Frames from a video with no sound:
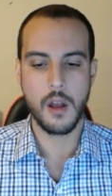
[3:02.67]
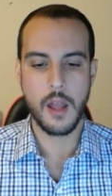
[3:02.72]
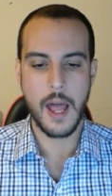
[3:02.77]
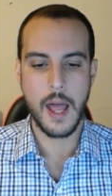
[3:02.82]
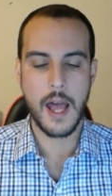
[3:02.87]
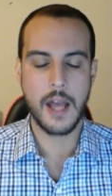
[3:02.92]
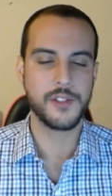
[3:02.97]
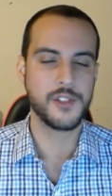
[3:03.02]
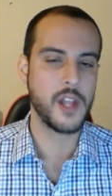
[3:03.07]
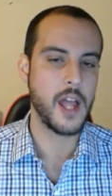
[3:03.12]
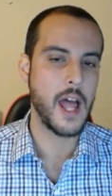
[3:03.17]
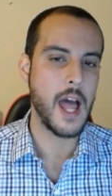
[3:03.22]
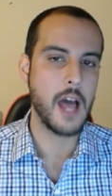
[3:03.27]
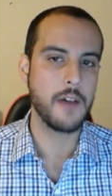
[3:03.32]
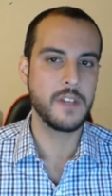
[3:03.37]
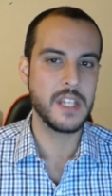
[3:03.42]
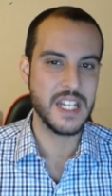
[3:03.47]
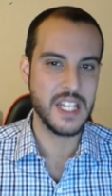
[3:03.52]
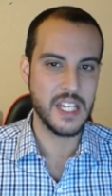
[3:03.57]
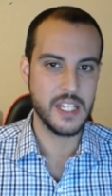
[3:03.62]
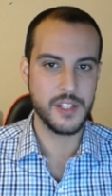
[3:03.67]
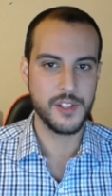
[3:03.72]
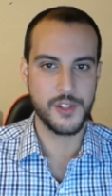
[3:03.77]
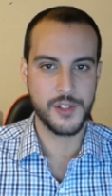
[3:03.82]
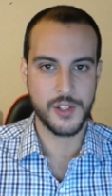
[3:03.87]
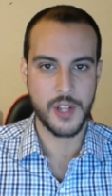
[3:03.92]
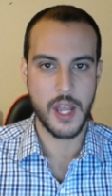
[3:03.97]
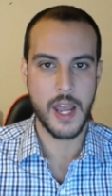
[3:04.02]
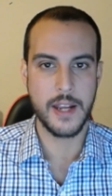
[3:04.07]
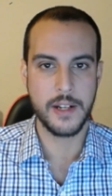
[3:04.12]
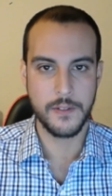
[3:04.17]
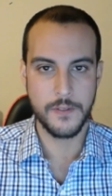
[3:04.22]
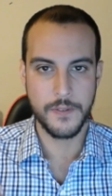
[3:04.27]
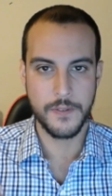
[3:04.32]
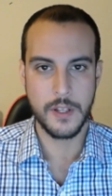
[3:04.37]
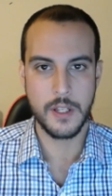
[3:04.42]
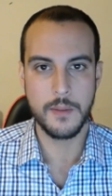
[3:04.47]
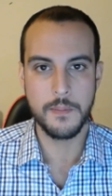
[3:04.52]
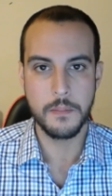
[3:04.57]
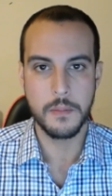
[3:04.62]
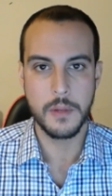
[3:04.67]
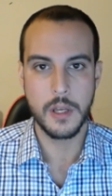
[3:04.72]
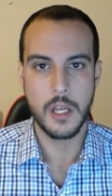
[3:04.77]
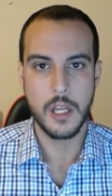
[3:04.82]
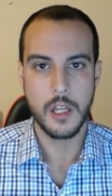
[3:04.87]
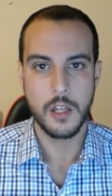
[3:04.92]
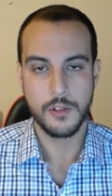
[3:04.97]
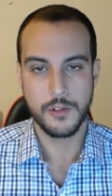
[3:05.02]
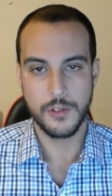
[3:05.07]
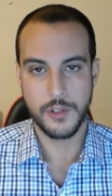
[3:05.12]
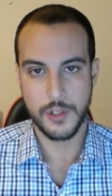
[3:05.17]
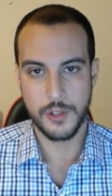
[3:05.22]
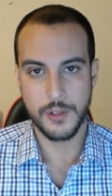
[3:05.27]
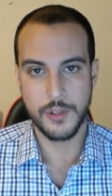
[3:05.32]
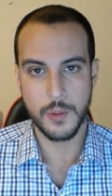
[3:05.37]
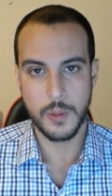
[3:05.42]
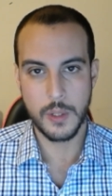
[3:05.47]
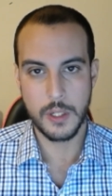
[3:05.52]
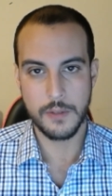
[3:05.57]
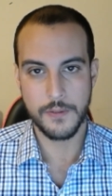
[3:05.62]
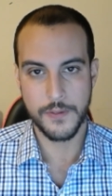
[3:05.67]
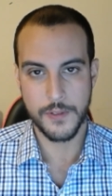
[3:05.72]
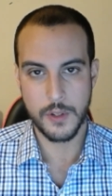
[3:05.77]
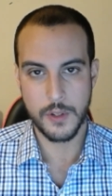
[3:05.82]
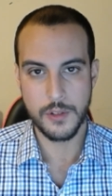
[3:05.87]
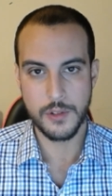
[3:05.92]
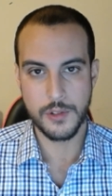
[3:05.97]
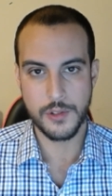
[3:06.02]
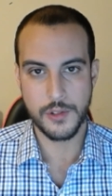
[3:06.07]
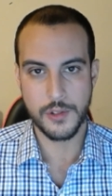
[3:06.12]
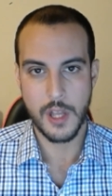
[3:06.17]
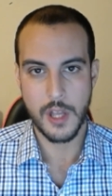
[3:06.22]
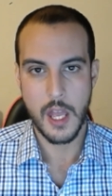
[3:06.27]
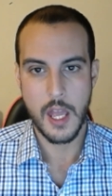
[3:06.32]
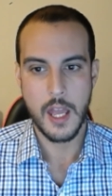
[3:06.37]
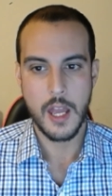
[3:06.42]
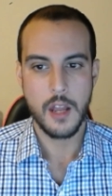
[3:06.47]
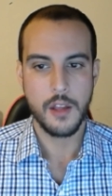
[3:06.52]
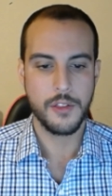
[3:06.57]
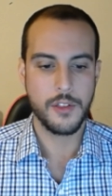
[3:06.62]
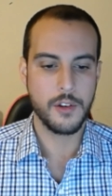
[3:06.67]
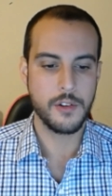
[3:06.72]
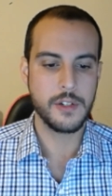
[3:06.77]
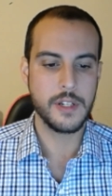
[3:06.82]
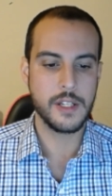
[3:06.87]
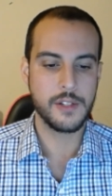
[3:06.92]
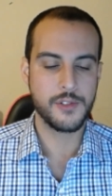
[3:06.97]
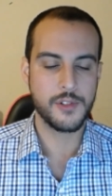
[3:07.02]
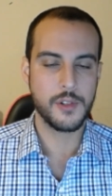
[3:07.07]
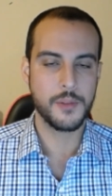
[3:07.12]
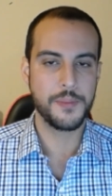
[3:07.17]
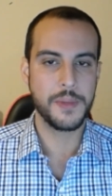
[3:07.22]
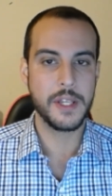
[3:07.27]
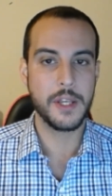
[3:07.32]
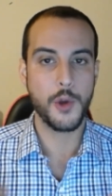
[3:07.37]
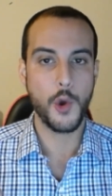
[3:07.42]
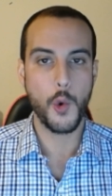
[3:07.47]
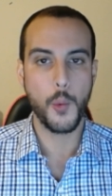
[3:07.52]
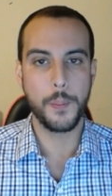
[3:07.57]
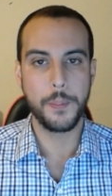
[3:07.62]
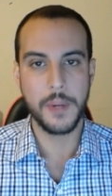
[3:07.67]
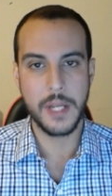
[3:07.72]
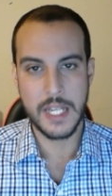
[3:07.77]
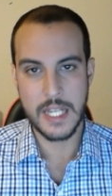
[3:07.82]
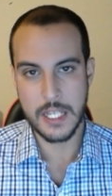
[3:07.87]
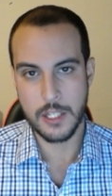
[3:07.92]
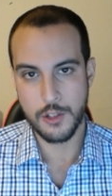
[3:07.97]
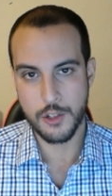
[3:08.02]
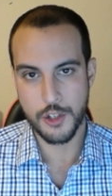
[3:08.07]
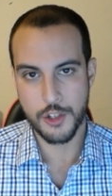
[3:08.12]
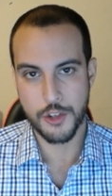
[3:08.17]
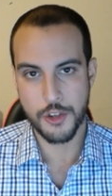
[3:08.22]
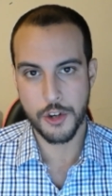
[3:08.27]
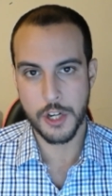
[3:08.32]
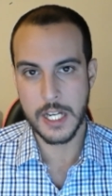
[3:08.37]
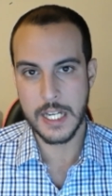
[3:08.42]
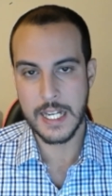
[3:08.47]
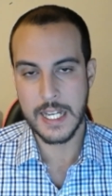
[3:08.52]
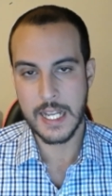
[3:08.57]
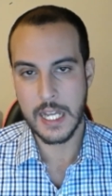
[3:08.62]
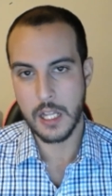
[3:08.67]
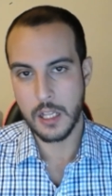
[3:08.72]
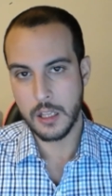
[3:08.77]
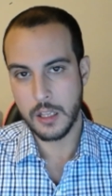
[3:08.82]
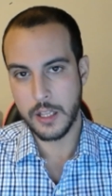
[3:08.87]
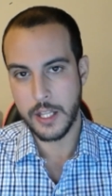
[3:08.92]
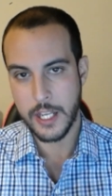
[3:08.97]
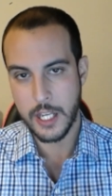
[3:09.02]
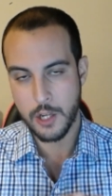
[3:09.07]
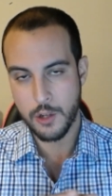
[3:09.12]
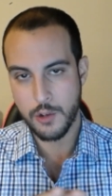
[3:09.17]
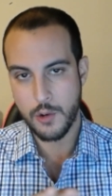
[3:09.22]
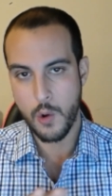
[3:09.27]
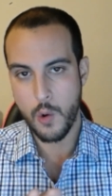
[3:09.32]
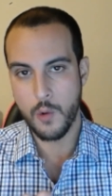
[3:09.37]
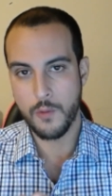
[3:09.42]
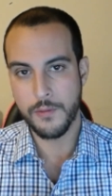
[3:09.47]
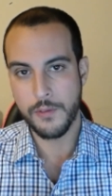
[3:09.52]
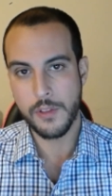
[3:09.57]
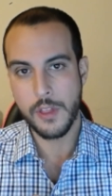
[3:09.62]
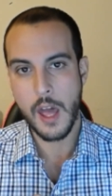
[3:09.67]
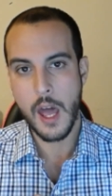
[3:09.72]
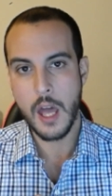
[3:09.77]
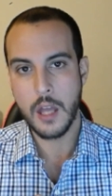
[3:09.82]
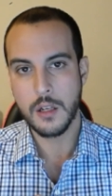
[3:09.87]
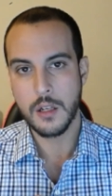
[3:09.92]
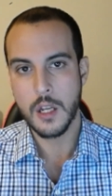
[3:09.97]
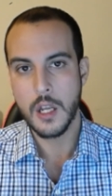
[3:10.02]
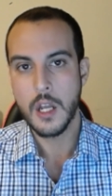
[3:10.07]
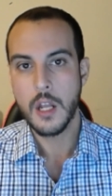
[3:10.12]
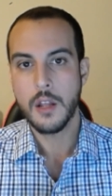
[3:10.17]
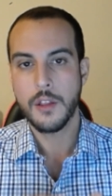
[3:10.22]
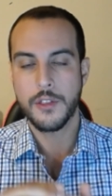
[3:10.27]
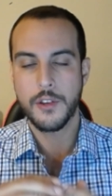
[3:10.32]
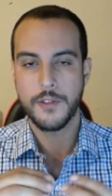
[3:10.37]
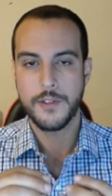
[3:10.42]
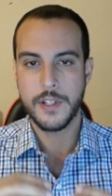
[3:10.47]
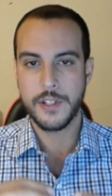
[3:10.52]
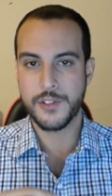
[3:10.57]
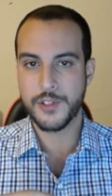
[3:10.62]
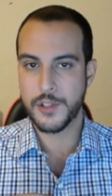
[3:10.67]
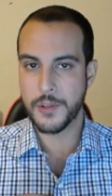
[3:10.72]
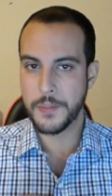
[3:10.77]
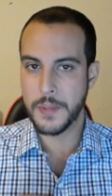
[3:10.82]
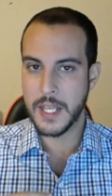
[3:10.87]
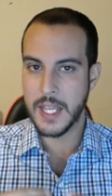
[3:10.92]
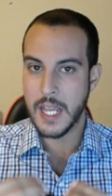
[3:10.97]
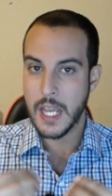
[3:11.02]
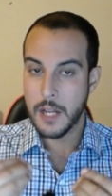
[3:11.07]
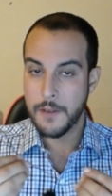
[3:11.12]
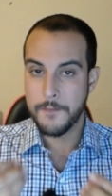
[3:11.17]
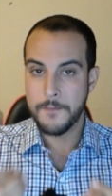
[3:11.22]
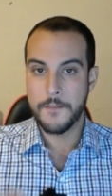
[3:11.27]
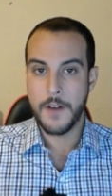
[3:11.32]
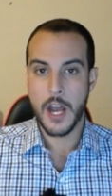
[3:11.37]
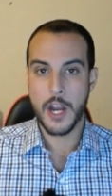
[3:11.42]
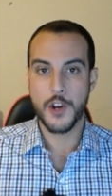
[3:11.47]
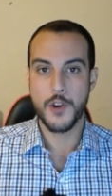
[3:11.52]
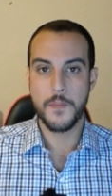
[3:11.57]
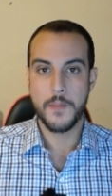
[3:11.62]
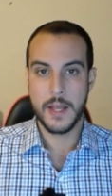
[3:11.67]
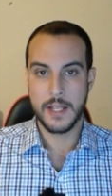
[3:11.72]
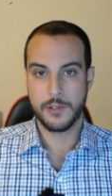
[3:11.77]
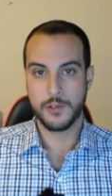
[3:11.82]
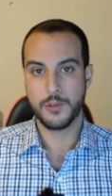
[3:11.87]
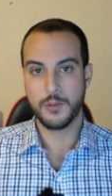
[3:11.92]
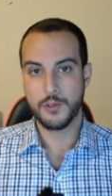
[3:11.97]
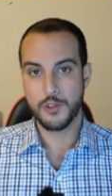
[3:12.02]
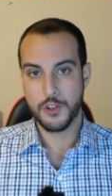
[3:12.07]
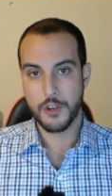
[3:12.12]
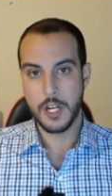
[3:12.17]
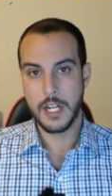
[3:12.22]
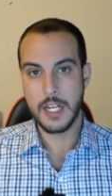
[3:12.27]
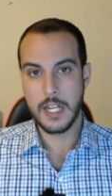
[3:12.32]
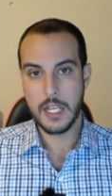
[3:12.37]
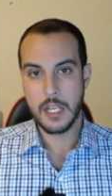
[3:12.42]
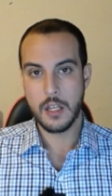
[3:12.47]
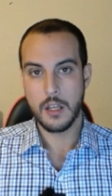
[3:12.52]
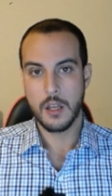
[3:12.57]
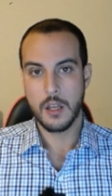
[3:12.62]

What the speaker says: has to have it inside of him to do it first. There needs to be obedience training layered over that. There needs to be environmental training.